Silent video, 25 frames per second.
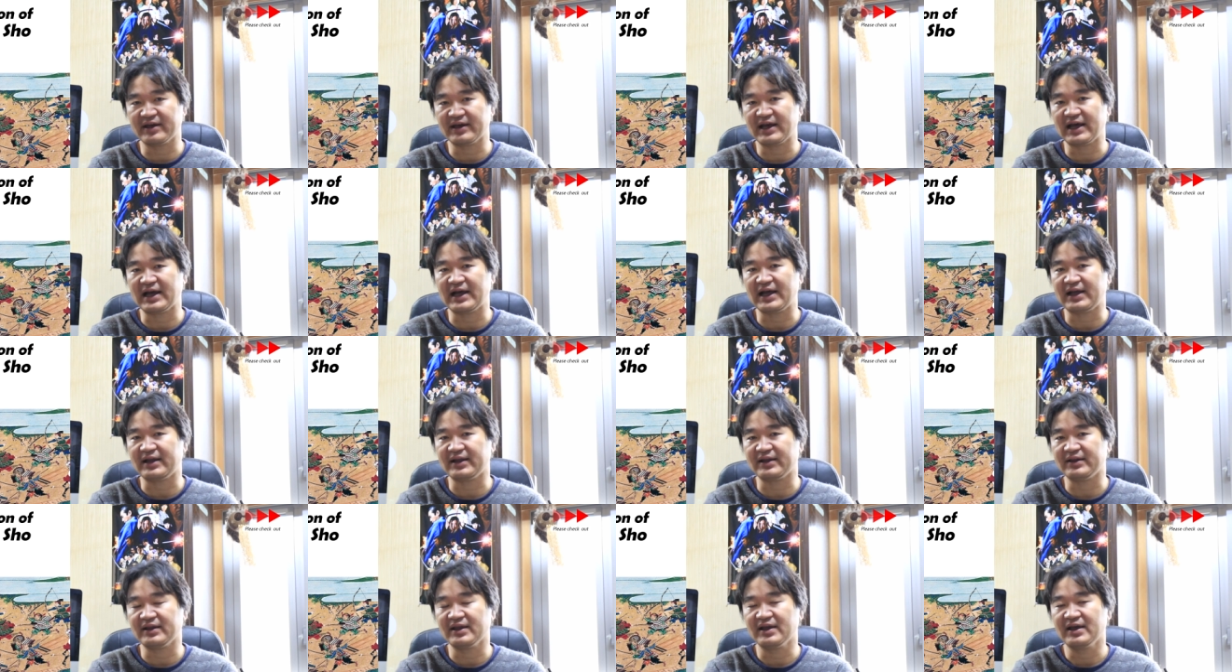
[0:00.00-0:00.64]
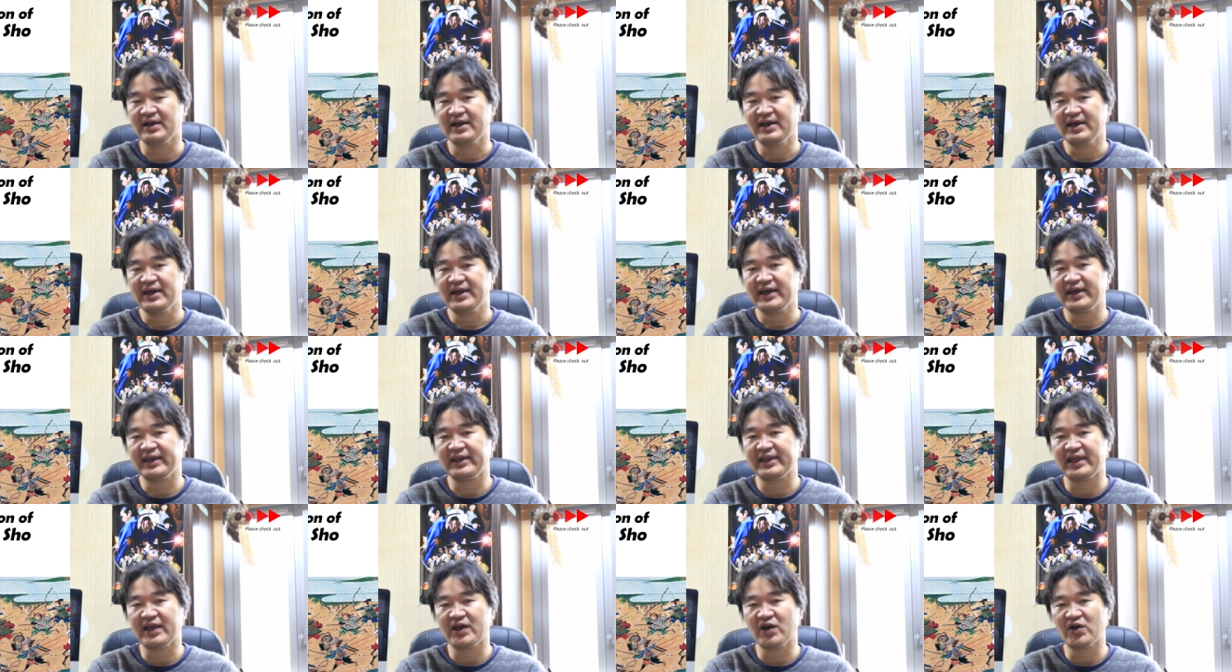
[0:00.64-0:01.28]
and
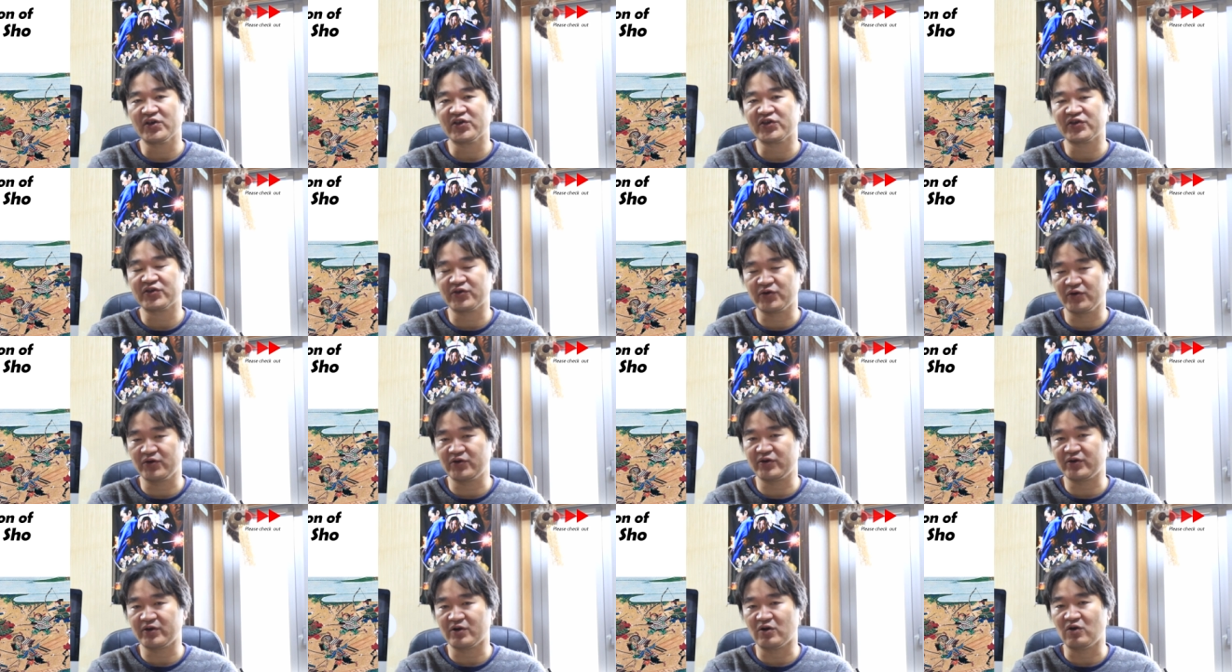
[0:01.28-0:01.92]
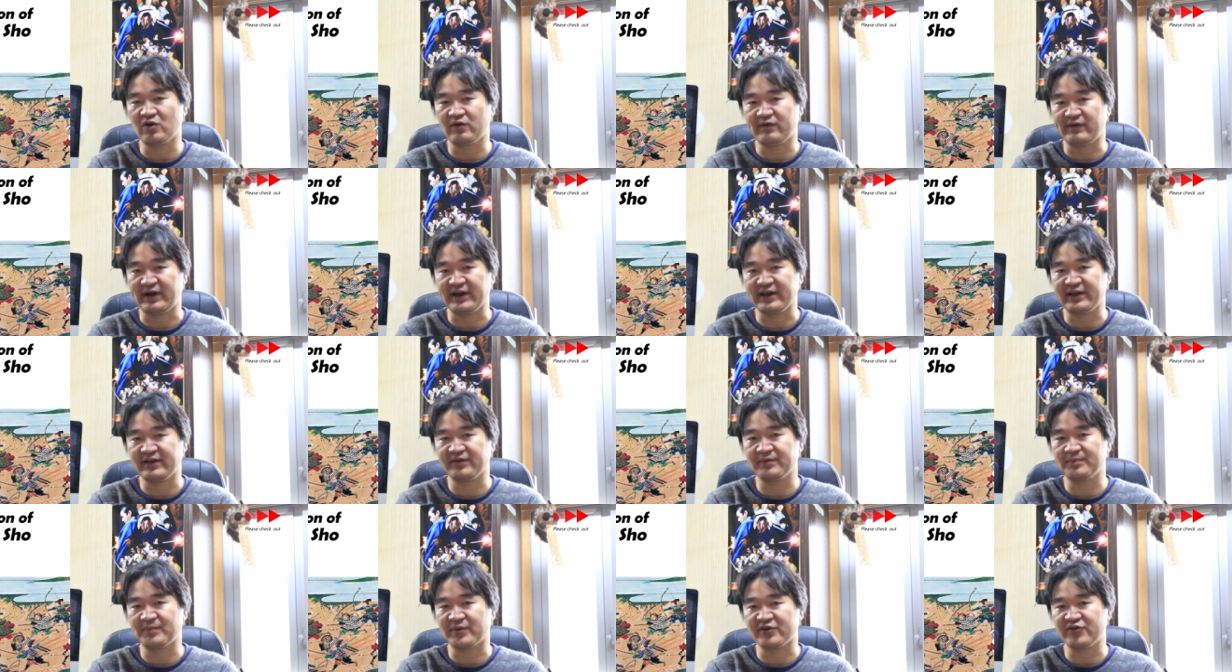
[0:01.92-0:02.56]
Hideyoshi took over
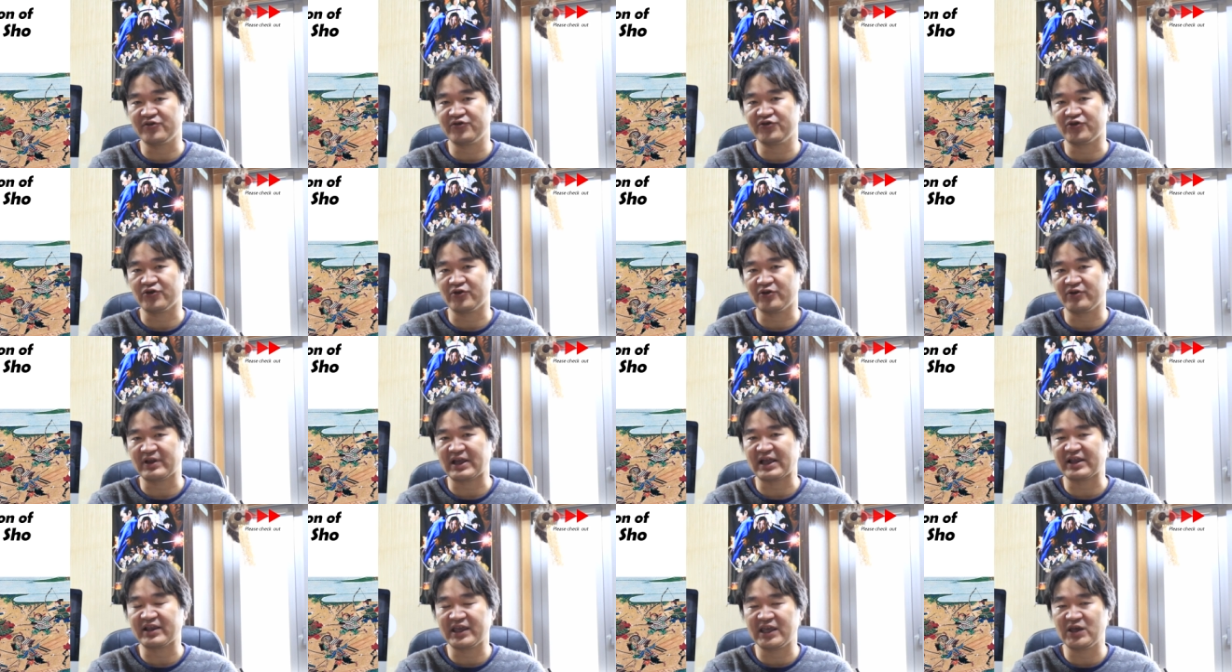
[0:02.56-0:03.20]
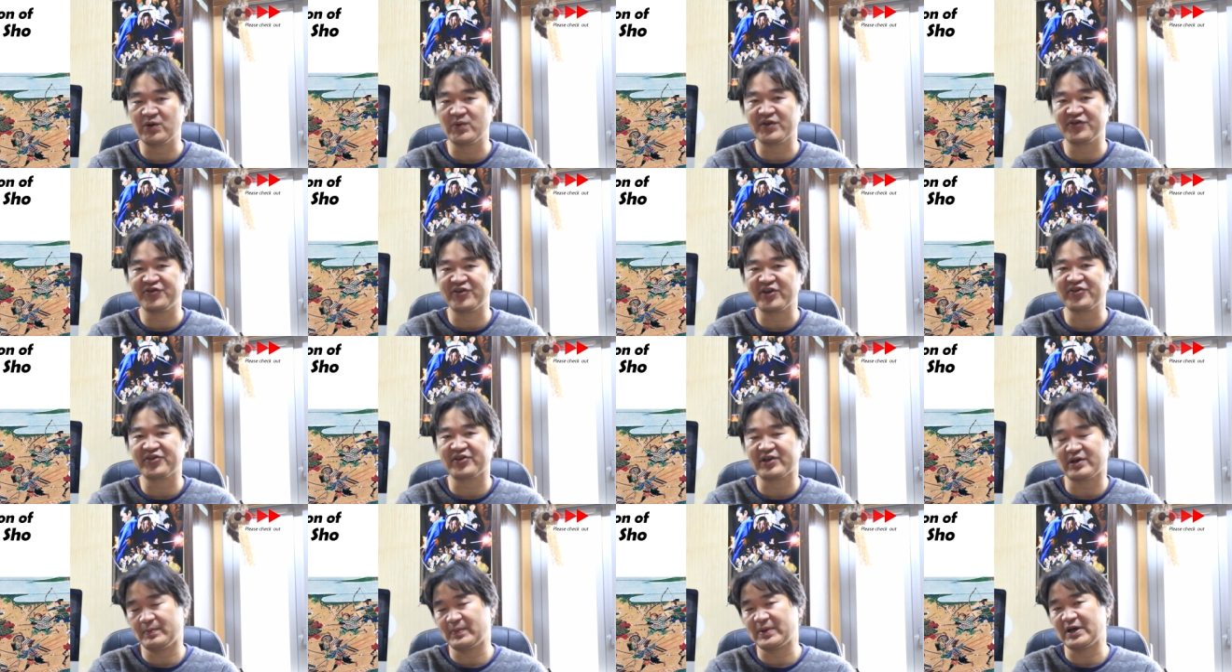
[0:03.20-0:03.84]
his position and he was
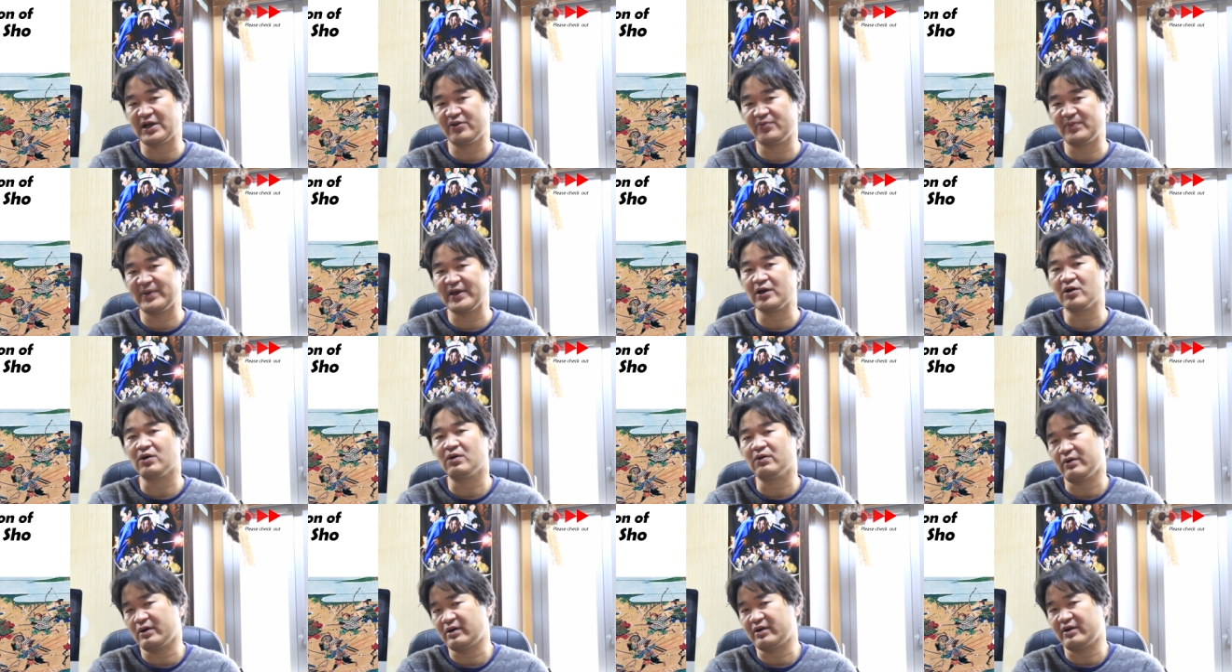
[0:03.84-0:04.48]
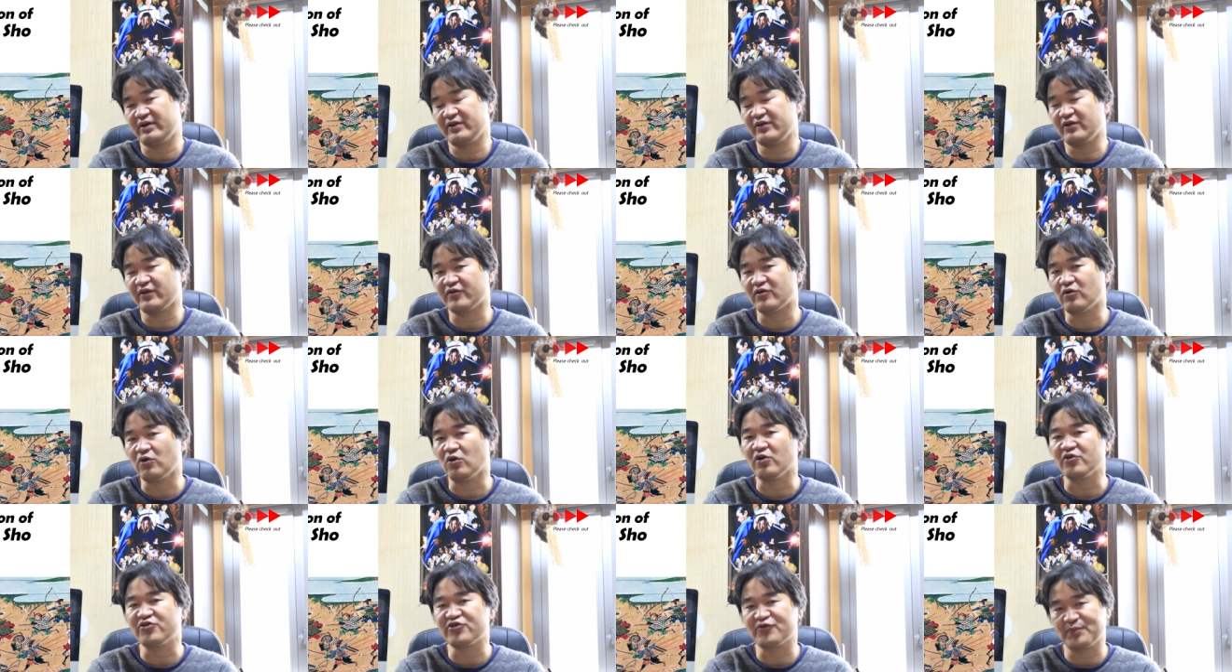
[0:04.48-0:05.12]
just about to be conquered
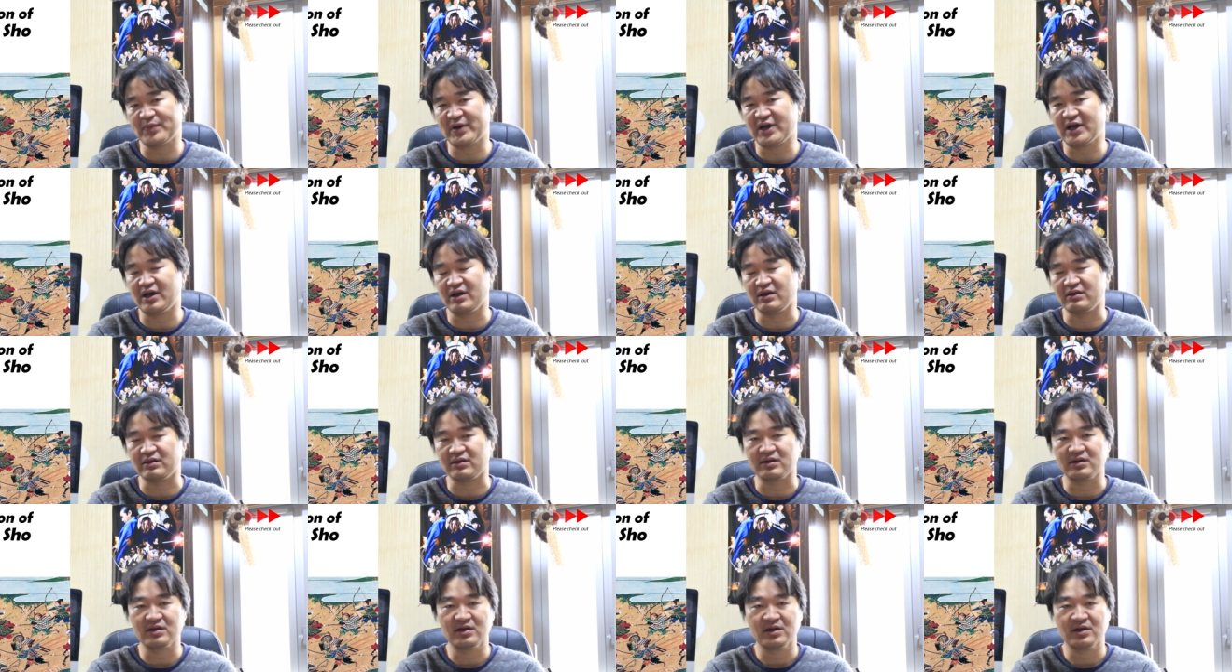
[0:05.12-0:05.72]
all Japan.